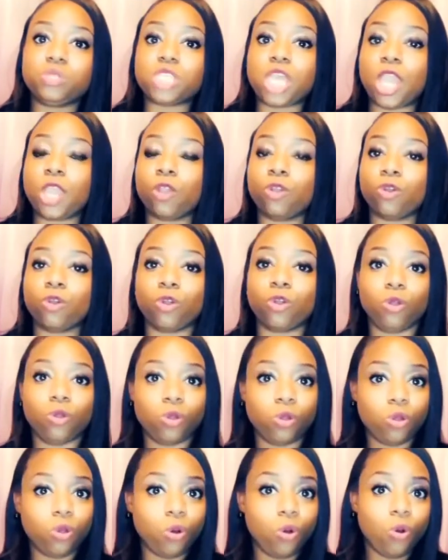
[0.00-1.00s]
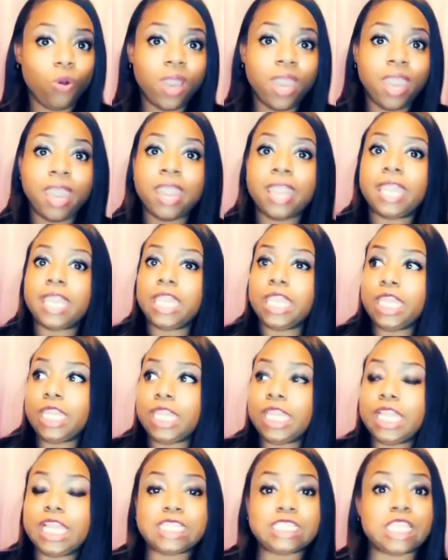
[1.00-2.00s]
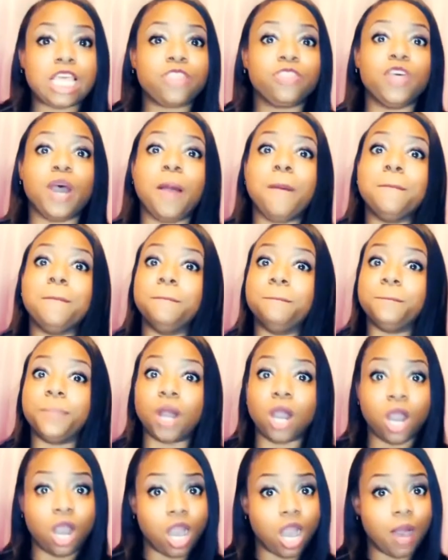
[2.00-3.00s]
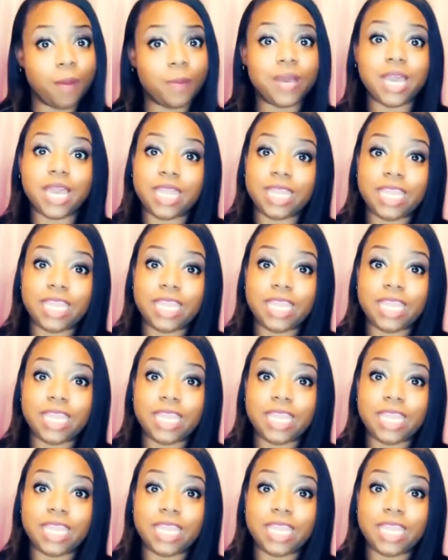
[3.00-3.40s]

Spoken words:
She was like, girl, it is the bomb,